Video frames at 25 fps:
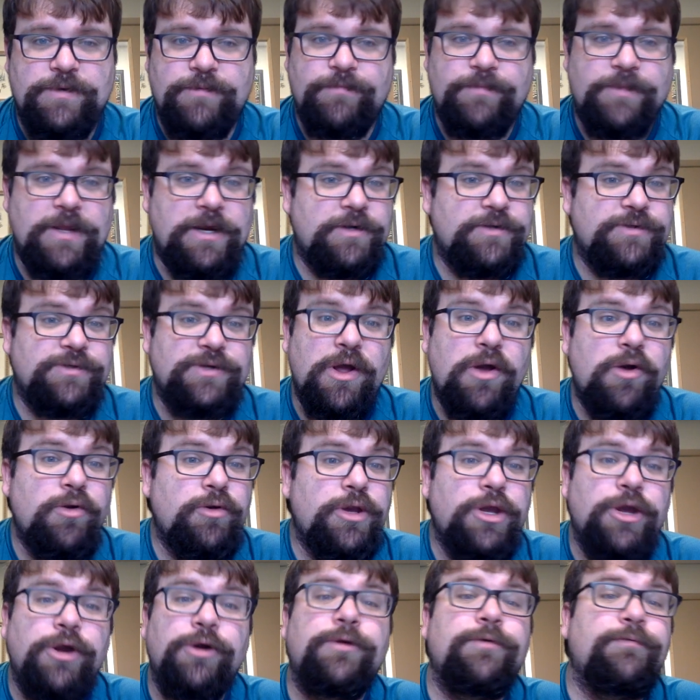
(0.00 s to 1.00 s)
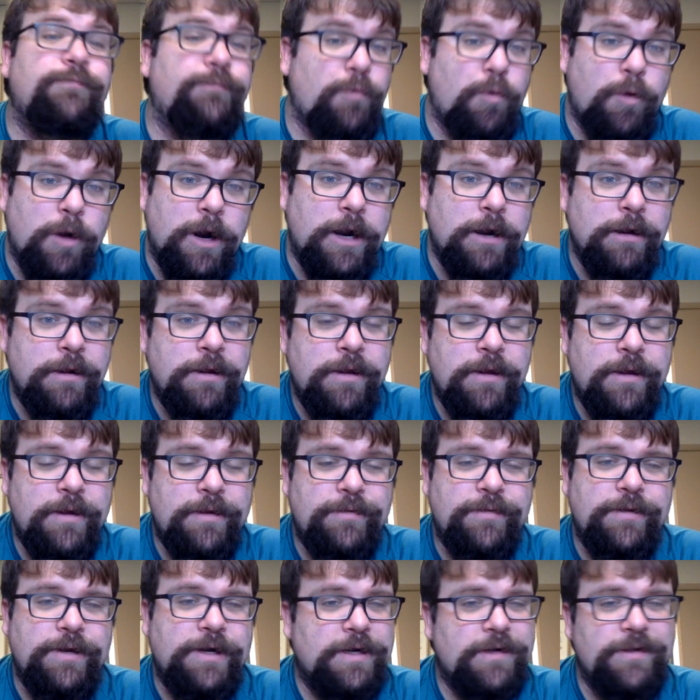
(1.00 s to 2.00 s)
there's no cure for.
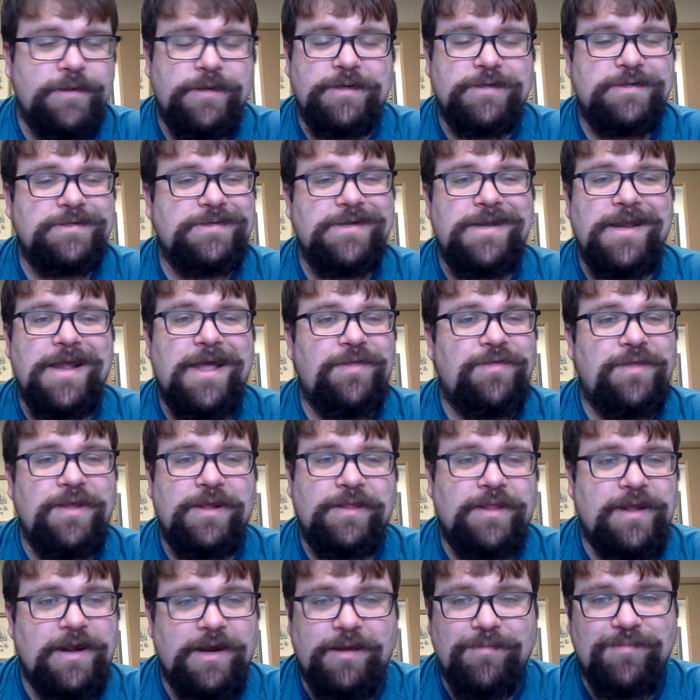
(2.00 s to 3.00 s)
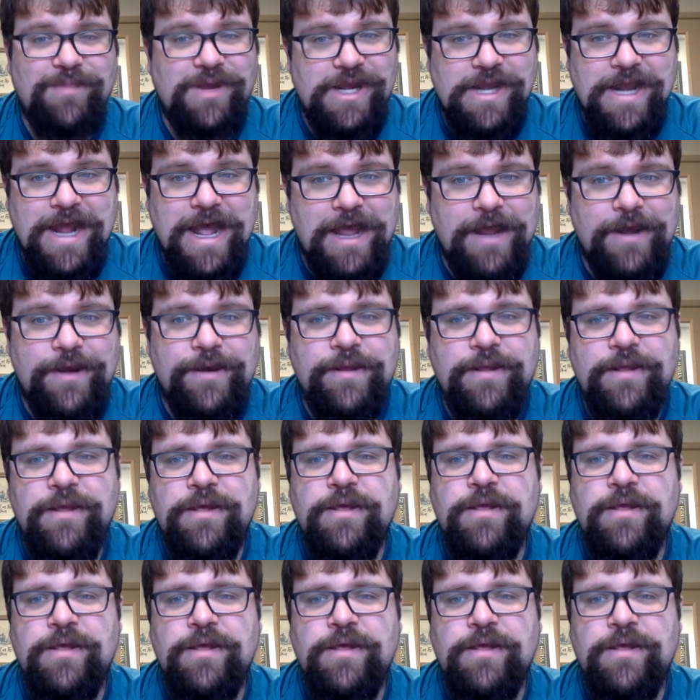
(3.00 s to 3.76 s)
There, there's nothing that can be done.